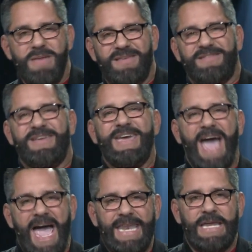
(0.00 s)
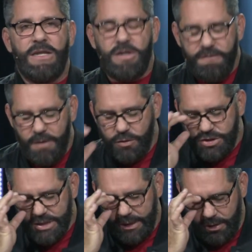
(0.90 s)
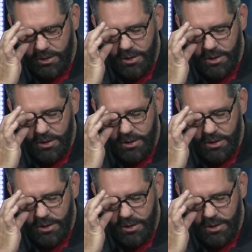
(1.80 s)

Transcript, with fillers: misguided devotion,